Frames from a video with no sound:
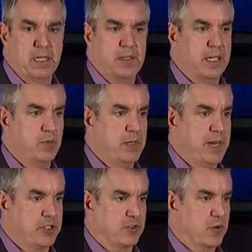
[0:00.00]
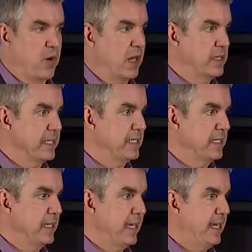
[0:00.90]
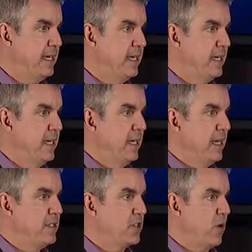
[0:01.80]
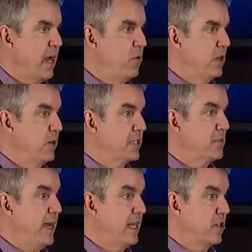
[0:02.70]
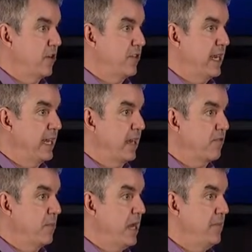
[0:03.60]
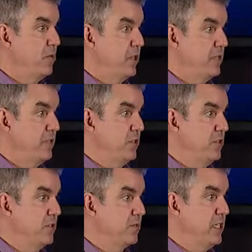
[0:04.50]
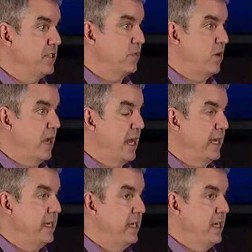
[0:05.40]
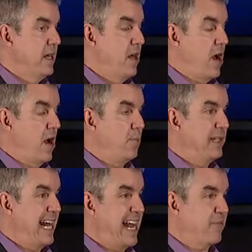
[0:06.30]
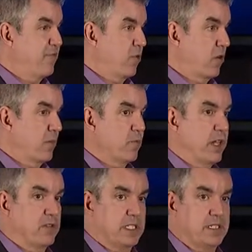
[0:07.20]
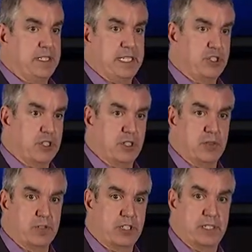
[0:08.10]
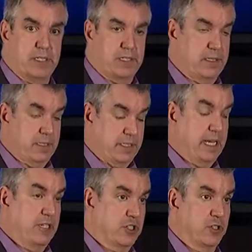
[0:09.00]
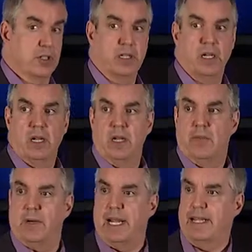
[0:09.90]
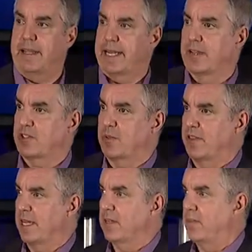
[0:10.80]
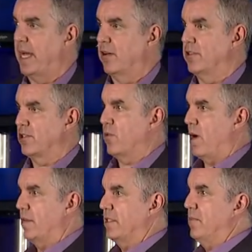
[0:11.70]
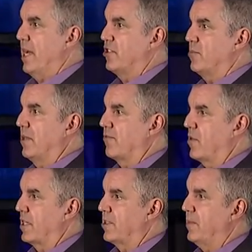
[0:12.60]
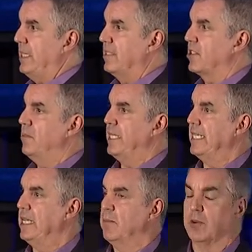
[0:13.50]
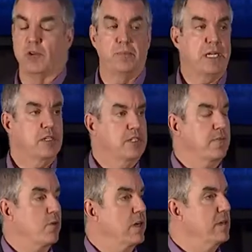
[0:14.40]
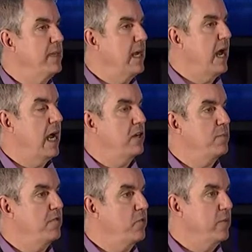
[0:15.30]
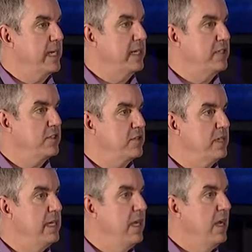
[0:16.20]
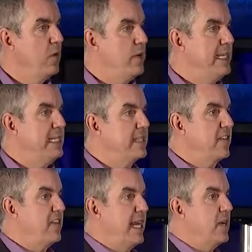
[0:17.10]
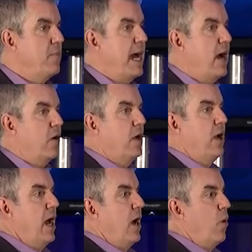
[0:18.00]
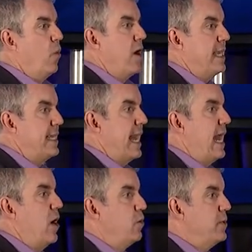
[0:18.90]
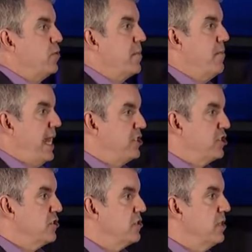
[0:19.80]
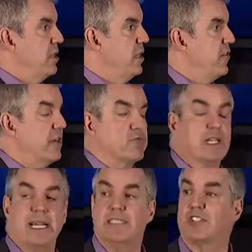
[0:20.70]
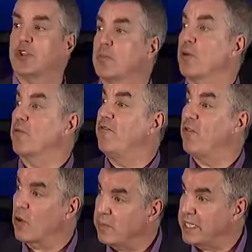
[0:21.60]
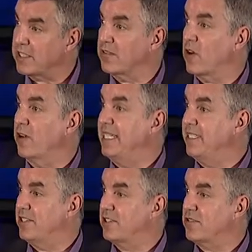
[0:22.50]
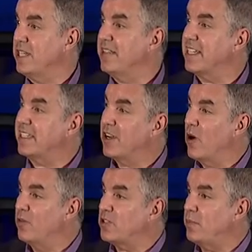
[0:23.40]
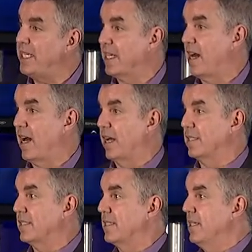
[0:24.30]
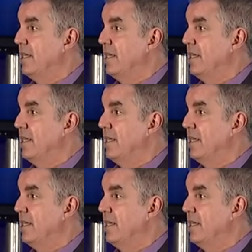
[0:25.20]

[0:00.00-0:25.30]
than we measure quality today. And so I want to expand our thinking. From my point of view, the reason why a platform, whether it's digital, which is essential, but anything else we think about, is quality measurement for us means to be nimble, because if we're going to be a higher performing industry, we need to think about what and how we would measure that relates to performance of our industry that goes beyond